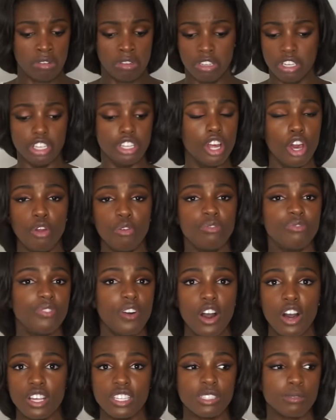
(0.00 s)
you know,
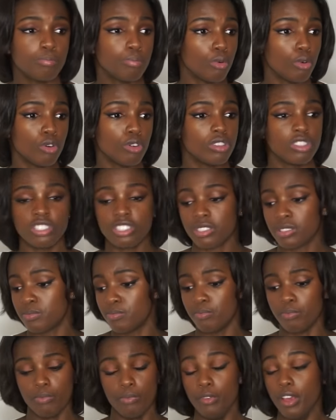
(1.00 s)
firstborn's
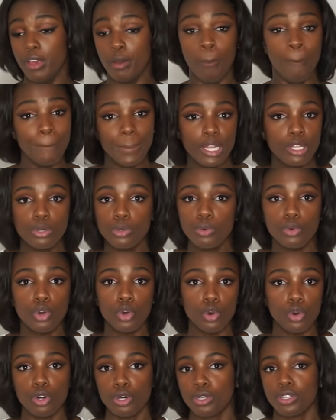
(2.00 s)
umbilical
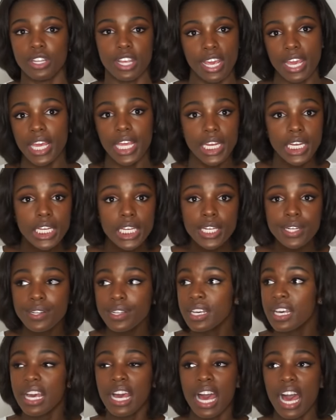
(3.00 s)
cord in.
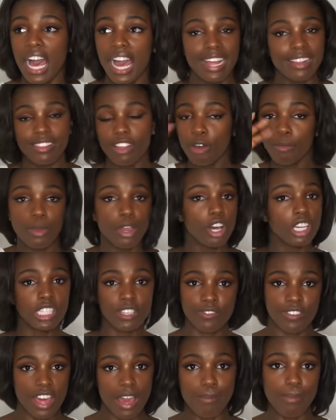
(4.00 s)
And they'll be
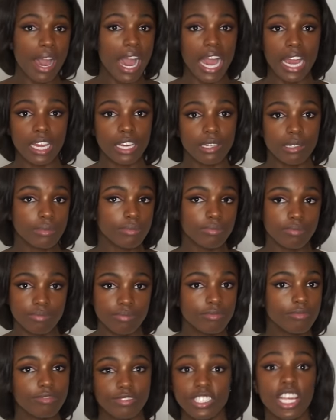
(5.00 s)
asking for that back.
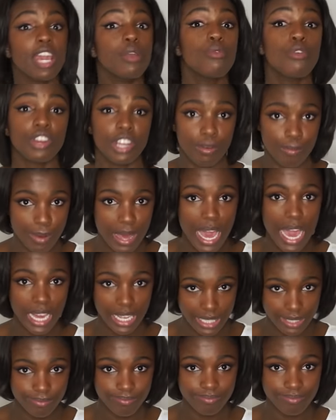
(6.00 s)
They want it
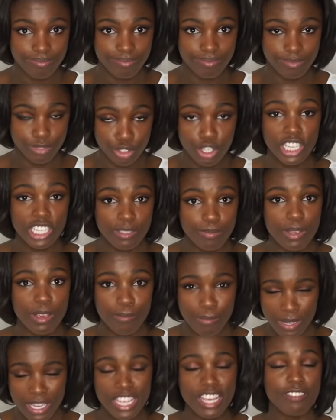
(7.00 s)
back. Trust me,
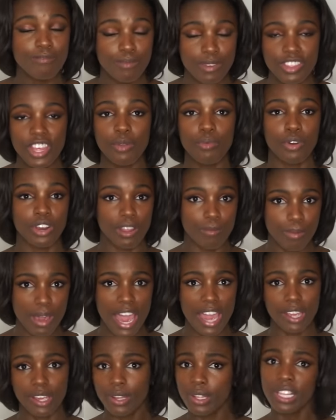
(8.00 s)
believe me, they want it
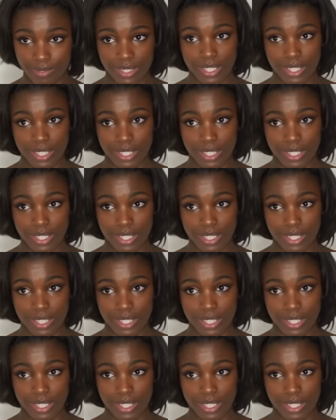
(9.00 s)
back.